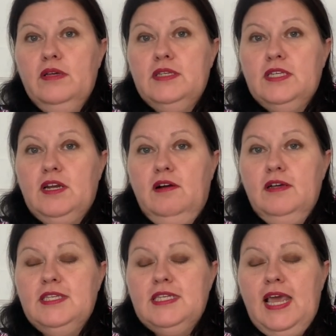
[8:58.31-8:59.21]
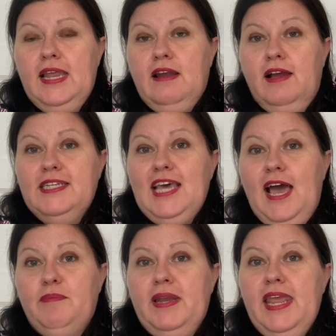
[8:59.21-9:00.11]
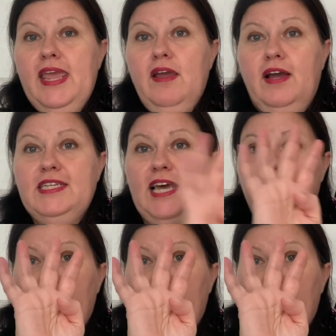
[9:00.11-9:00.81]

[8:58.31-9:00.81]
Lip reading: starts, and I tap, and here I tap